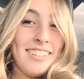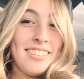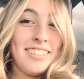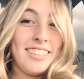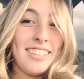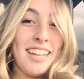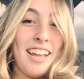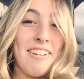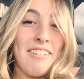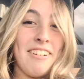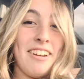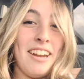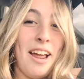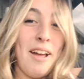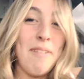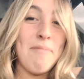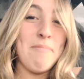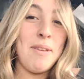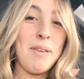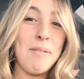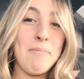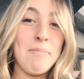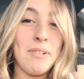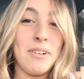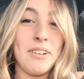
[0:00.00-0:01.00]
staring at
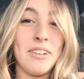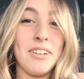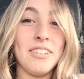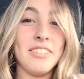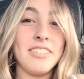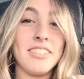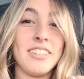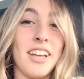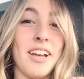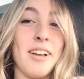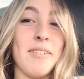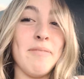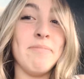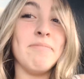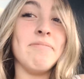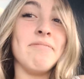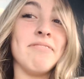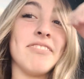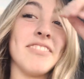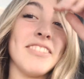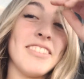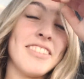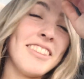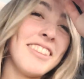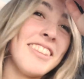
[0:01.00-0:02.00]
me because
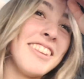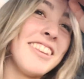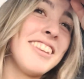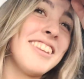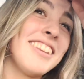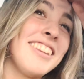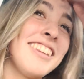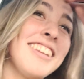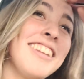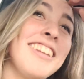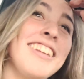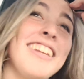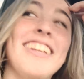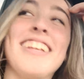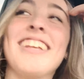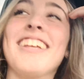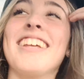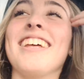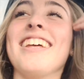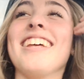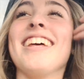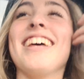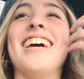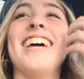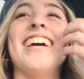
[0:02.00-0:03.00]
and then he put his hands
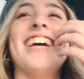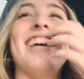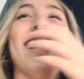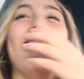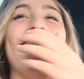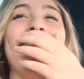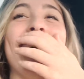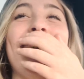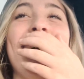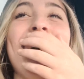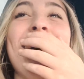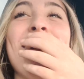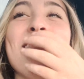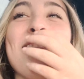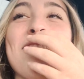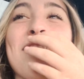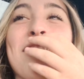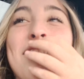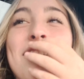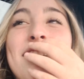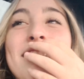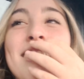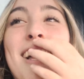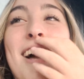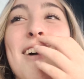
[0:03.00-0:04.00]
up
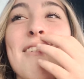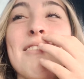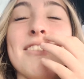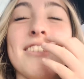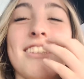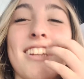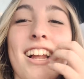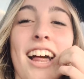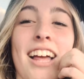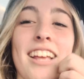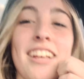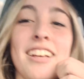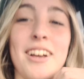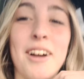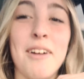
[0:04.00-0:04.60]
because I was like